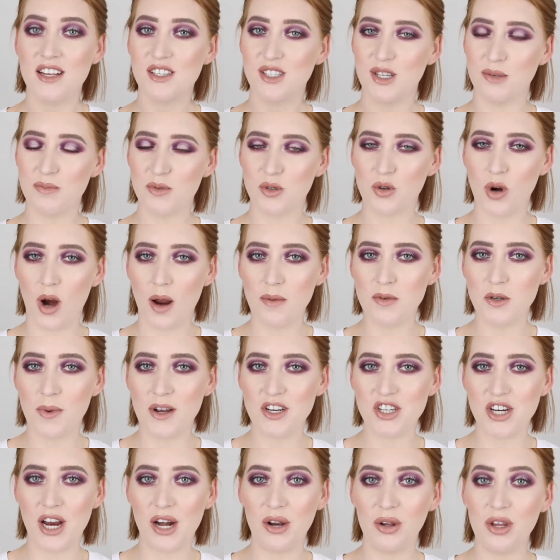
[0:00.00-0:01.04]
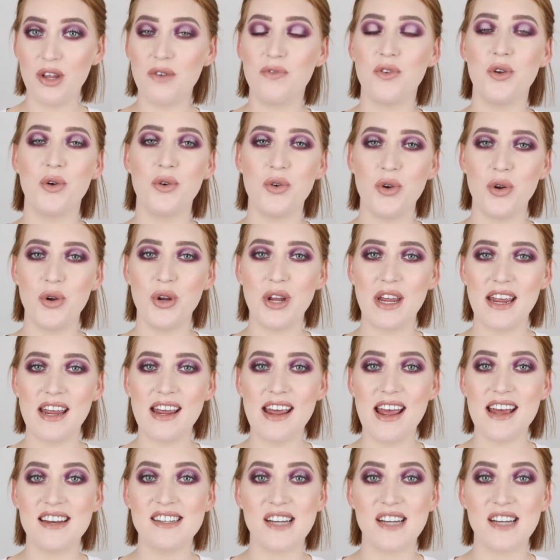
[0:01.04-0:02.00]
subscribe to my channel if you're new here,